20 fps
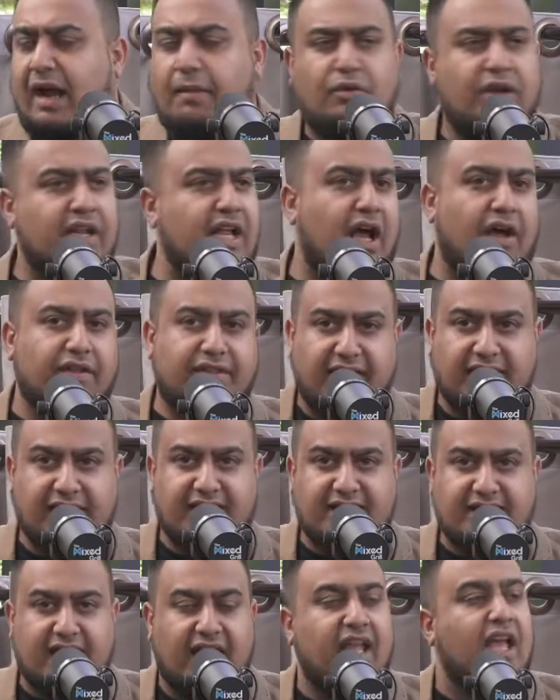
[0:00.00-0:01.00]
I'm running out of things
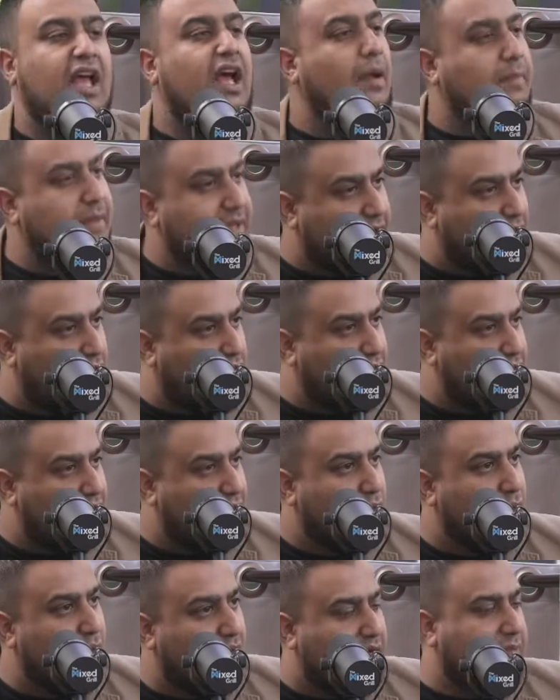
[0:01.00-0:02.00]
to say. Amena Khan,
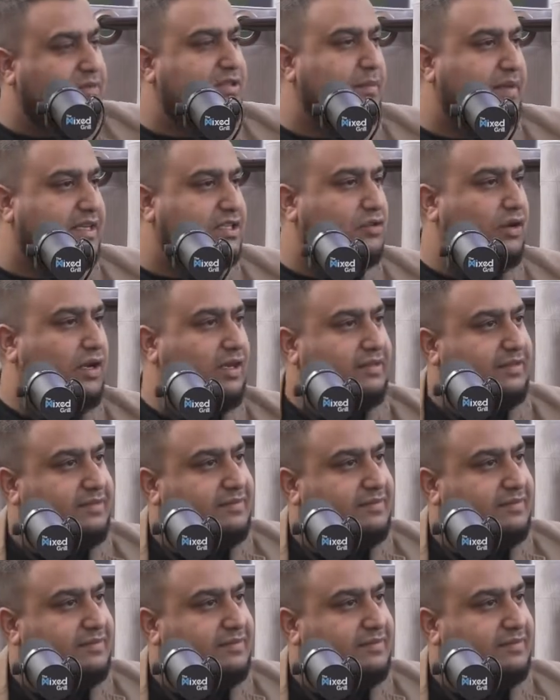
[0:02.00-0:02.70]
welcome to the Mixed Grill.